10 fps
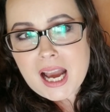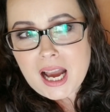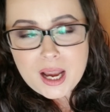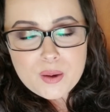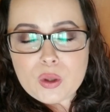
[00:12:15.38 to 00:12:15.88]

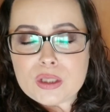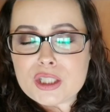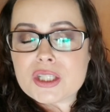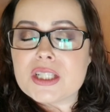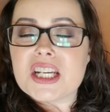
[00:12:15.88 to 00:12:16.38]
I will
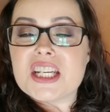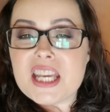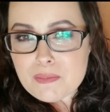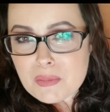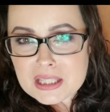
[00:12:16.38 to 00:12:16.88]
just
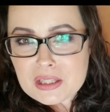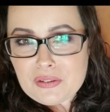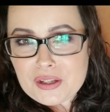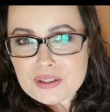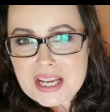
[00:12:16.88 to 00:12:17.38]
keep
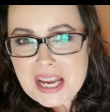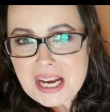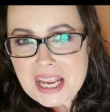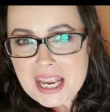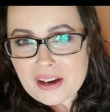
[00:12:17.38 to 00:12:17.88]
myself
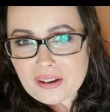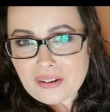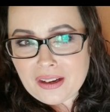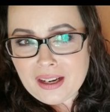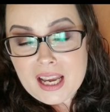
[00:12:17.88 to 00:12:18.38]
entertained
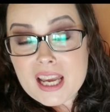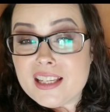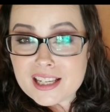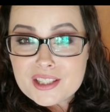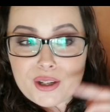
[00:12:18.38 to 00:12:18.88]
here.
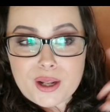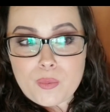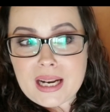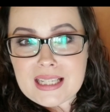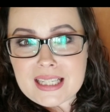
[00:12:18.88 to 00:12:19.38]
Yesterday,
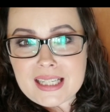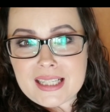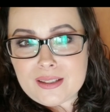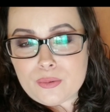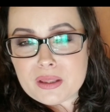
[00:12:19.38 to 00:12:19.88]
what I
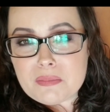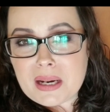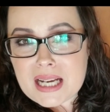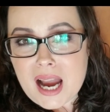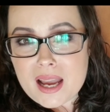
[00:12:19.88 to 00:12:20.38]
did with
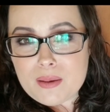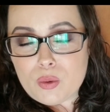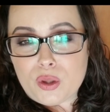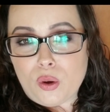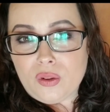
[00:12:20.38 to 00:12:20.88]
my time,
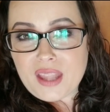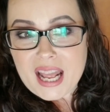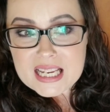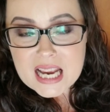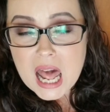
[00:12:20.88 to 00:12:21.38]
with all
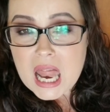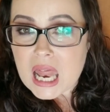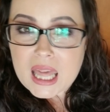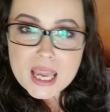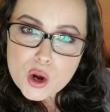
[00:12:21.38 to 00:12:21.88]
that
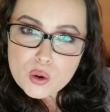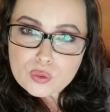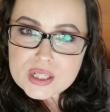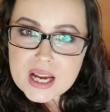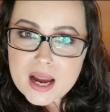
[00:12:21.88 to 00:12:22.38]

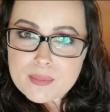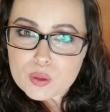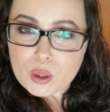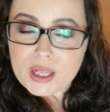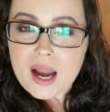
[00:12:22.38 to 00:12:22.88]
layover time,
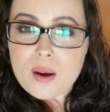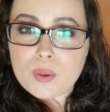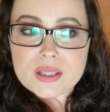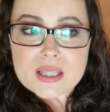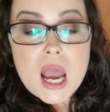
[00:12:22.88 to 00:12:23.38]
30
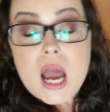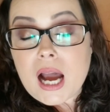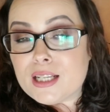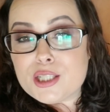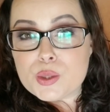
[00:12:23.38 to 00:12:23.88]
hours,
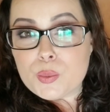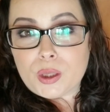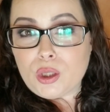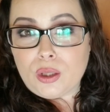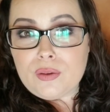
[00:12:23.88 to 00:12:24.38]
I just
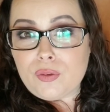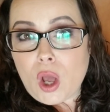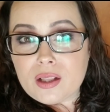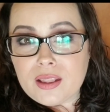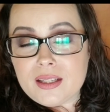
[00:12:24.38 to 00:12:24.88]
worked on the
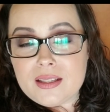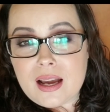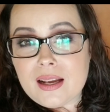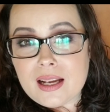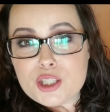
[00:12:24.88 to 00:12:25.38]
vlog
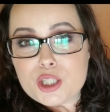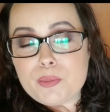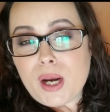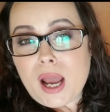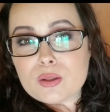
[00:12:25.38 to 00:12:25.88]
that I just
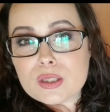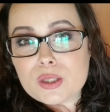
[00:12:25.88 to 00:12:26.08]
put out.